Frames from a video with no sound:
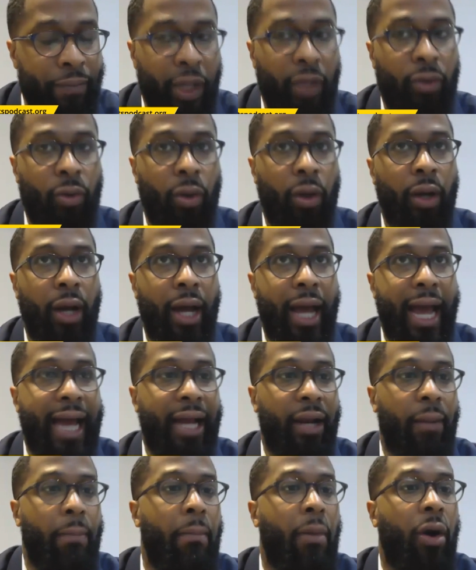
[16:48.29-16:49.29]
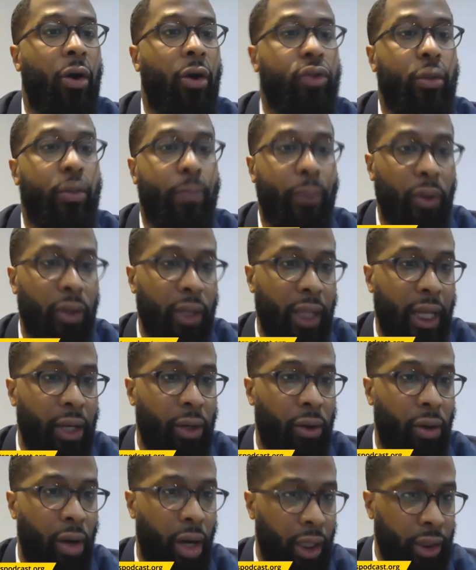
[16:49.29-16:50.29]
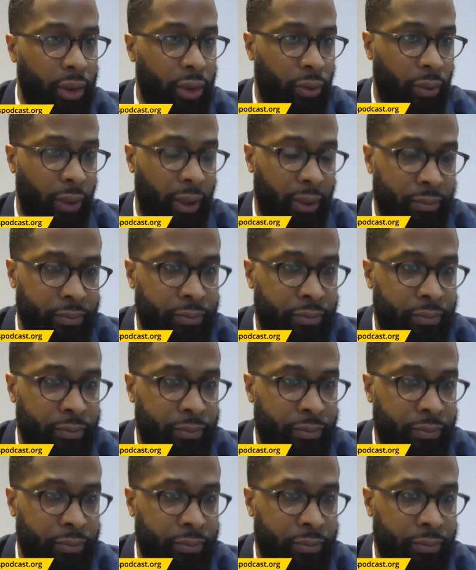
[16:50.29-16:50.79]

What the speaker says: It's going to add a multiple layer onto it.